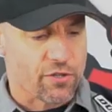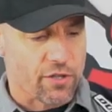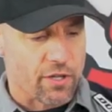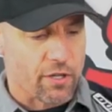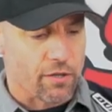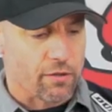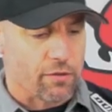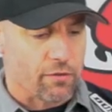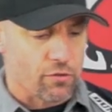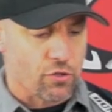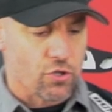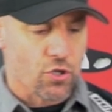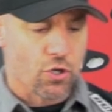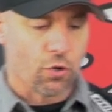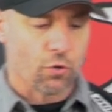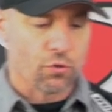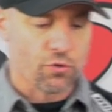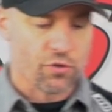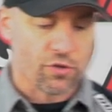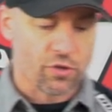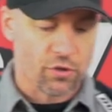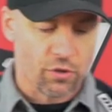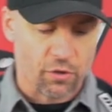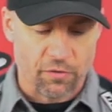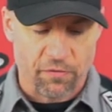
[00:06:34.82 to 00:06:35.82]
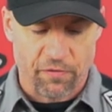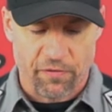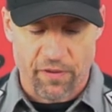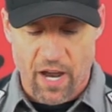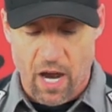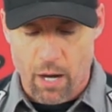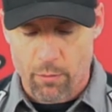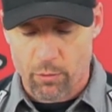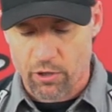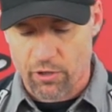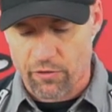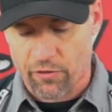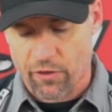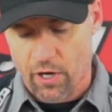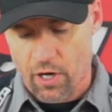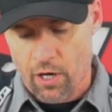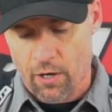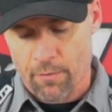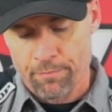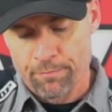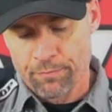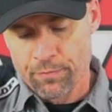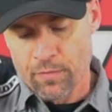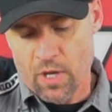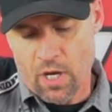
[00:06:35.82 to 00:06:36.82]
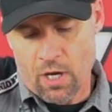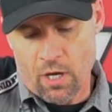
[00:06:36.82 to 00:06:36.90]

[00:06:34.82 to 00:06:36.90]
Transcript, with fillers: so they chose good fabric there.